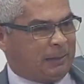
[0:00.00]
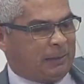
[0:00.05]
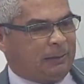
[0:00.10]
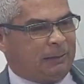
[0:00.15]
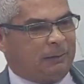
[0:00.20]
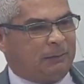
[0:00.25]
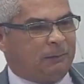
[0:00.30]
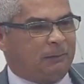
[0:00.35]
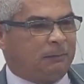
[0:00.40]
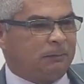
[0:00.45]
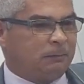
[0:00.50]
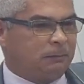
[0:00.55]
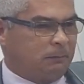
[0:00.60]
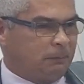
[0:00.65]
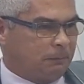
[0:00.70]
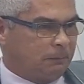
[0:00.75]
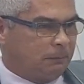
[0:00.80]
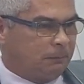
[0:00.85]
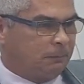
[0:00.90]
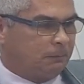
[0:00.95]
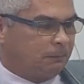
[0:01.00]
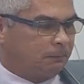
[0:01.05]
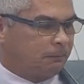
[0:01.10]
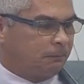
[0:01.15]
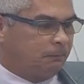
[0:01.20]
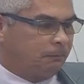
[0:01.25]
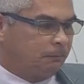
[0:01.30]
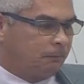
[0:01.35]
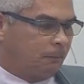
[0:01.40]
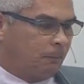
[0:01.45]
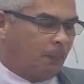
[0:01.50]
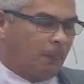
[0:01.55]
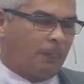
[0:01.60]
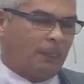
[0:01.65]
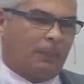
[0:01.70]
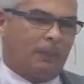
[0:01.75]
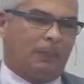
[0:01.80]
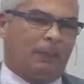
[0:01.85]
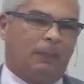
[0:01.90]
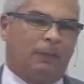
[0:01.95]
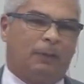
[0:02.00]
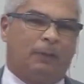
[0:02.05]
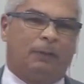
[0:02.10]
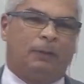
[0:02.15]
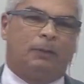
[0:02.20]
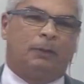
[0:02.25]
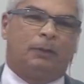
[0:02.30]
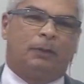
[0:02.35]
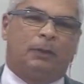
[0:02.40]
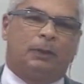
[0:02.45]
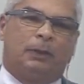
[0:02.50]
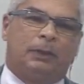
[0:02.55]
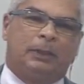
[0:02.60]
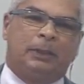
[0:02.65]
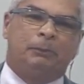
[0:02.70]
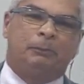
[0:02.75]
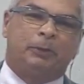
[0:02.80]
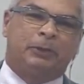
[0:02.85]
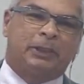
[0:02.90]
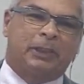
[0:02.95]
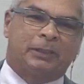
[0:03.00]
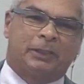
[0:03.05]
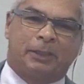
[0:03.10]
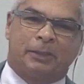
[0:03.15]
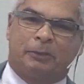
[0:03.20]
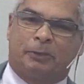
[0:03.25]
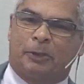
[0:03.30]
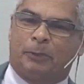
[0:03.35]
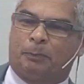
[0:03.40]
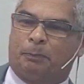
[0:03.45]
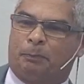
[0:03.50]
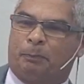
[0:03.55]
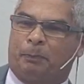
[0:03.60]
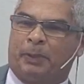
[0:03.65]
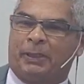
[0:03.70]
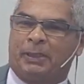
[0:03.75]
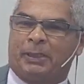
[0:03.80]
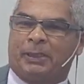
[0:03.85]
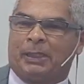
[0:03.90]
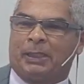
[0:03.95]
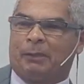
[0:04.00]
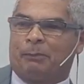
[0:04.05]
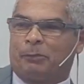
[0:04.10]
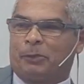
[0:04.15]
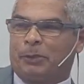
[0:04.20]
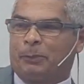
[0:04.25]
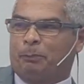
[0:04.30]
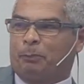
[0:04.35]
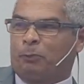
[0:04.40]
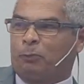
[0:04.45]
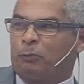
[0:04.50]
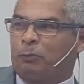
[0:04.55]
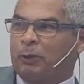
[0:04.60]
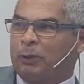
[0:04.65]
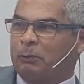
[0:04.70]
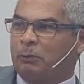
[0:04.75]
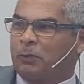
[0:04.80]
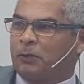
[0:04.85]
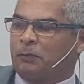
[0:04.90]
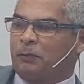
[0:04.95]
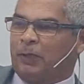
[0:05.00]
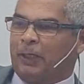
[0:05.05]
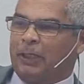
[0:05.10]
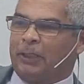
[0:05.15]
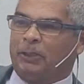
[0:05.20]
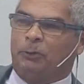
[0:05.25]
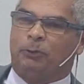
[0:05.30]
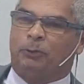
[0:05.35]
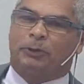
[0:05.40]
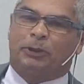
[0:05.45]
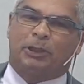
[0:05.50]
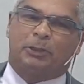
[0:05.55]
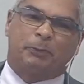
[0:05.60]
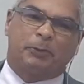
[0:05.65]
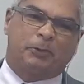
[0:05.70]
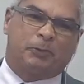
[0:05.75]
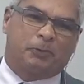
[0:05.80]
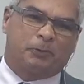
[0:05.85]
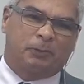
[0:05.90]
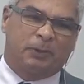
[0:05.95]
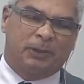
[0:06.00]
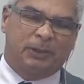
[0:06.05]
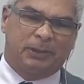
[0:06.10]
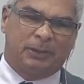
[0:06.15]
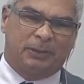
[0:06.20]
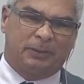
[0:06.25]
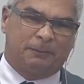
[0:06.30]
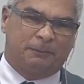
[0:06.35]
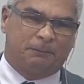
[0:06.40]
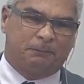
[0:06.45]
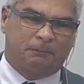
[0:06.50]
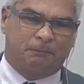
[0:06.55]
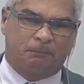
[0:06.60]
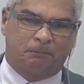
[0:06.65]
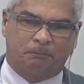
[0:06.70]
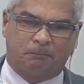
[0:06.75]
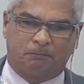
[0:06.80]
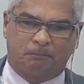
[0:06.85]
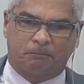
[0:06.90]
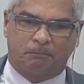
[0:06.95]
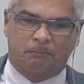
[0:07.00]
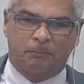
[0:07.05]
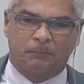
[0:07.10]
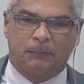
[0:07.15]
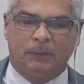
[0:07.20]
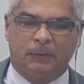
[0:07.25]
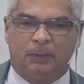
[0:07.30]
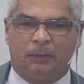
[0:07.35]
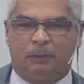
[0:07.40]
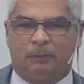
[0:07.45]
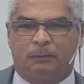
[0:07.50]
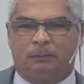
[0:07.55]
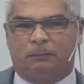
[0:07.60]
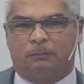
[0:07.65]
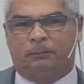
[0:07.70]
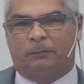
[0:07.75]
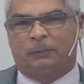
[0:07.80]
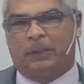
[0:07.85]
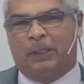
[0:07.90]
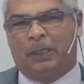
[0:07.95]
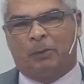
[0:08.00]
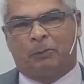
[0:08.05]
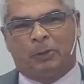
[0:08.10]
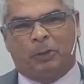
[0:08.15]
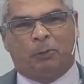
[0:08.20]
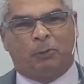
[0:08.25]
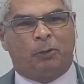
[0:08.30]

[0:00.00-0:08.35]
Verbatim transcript: for failures and flaws, and many times we think and we looked for flaws in other people.